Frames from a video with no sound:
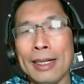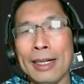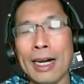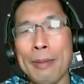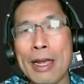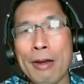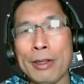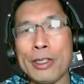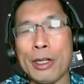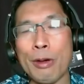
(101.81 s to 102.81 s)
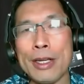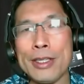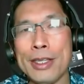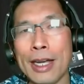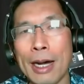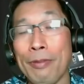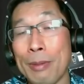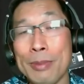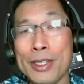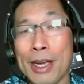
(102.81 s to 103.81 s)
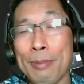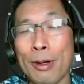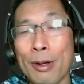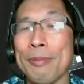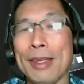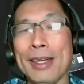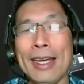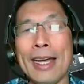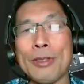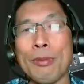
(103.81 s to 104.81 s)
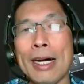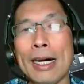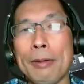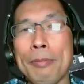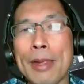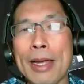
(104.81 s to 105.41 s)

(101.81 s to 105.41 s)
uh, be hearing stories um, from December as well.